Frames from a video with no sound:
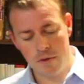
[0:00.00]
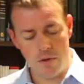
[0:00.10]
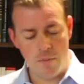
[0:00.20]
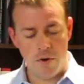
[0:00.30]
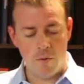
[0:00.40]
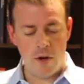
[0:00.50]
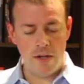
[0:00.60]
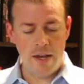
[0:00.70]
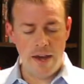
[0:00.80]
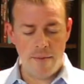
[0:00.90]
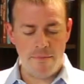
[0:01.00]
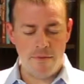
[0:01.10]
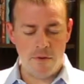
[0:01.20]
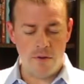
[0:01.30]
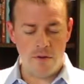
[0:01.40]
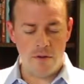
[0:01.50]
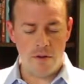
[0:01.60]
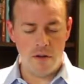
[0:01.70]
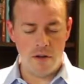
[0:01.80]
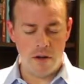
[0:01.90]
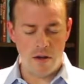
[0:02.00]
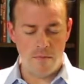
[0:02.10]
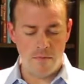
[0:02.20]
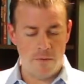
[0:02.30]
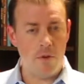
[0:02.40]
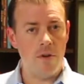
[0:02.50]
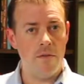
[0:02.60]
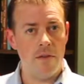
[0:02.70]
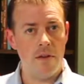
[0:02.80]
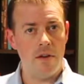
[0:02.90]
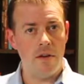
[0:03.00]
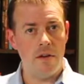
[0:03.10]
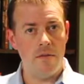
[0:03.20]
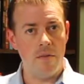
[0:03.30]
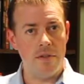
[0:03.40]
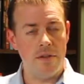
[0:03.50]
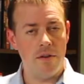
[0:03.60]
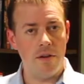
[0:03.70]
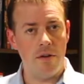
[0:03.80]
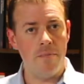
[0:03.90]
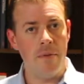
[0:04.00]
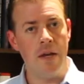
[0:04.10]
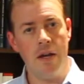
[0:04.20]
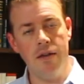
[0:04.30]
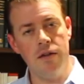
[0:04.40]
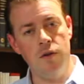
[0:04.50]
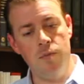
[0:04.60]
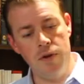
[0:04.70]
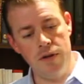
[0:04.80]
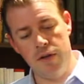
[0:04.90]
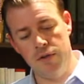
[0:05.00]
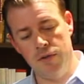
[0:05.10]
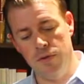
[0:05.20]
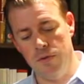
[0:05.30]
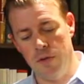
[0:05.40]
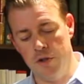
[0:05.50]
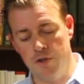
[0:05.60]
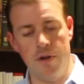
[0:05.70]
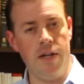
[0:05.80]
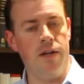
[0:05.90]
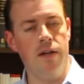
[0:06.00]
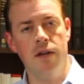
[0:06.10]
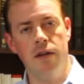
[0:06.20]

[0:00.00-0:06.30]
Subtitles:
You put one cap full of the material, and then you put it into a drink.